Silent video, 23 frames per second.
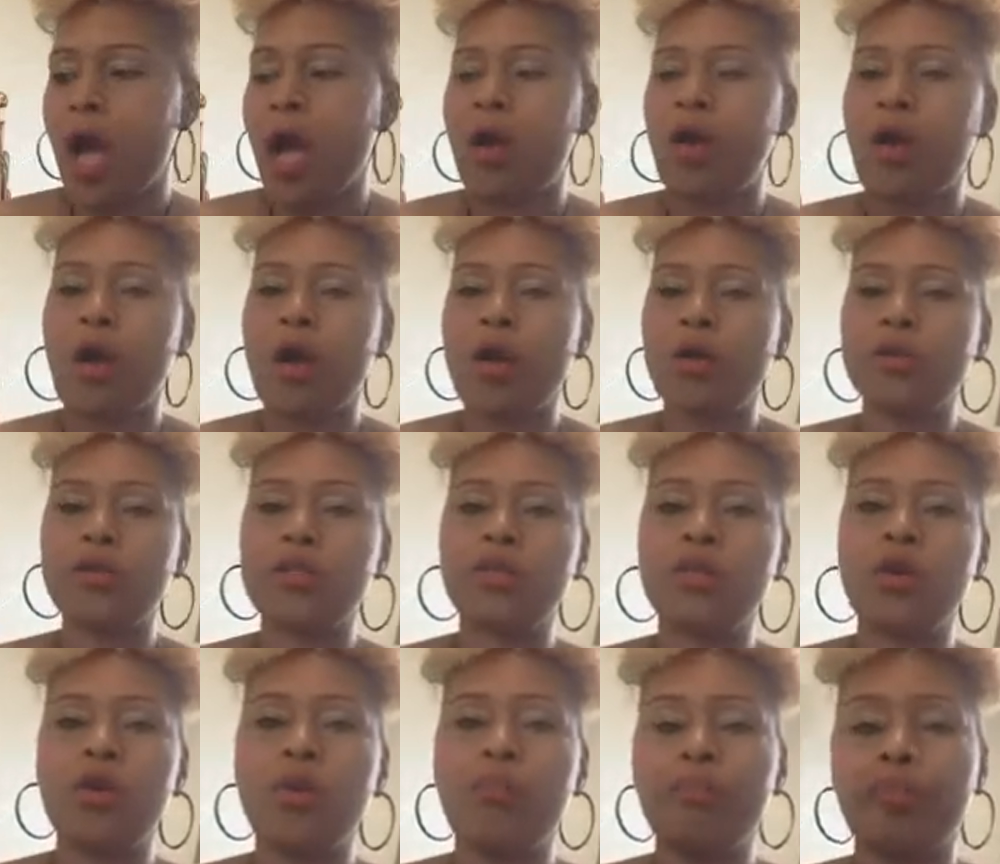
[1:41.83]
I
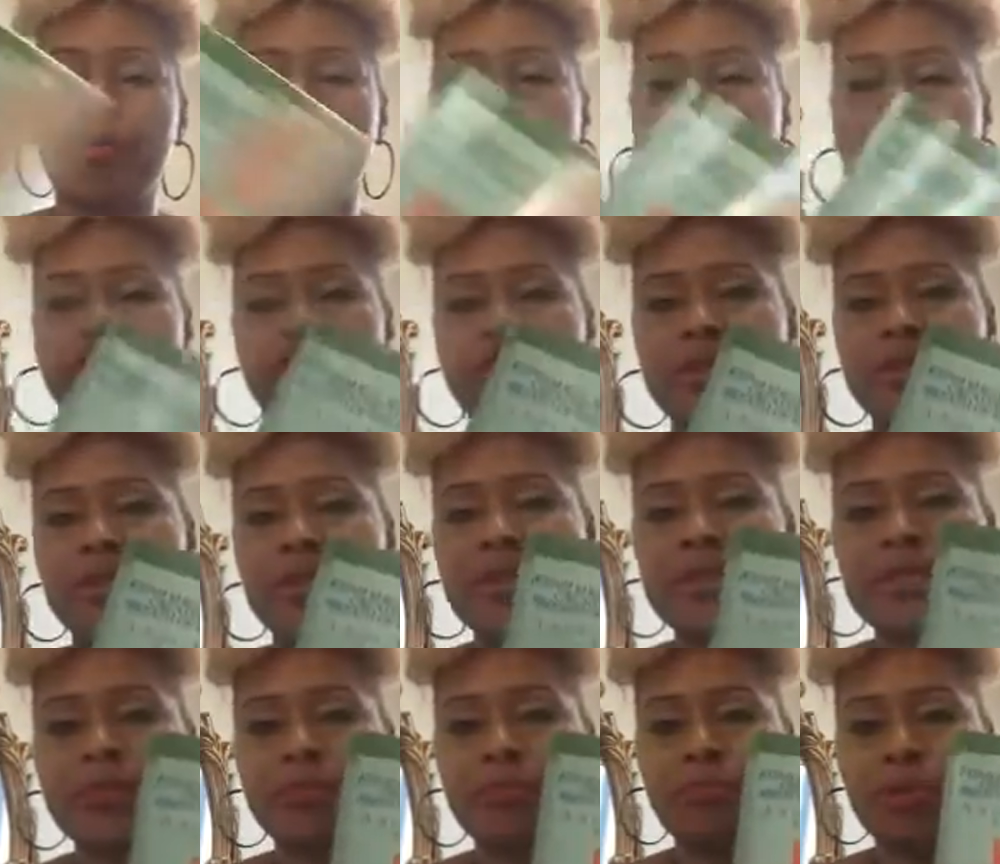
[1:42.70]
also purchased
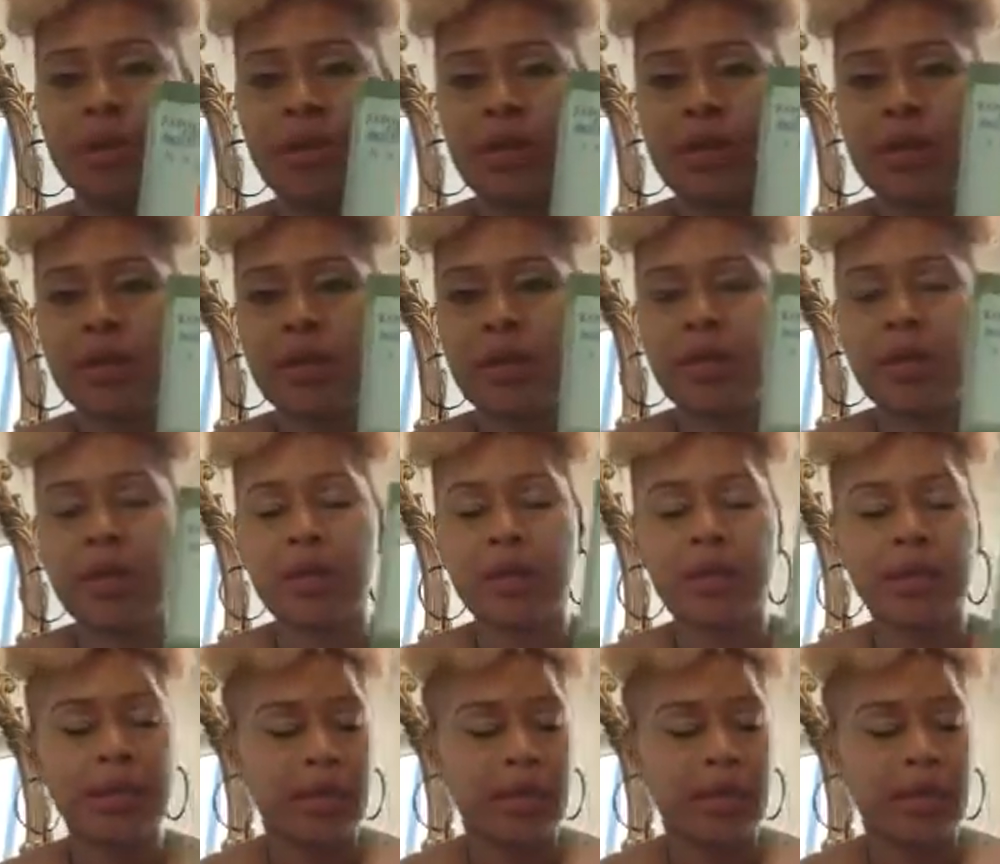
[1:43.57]
this book,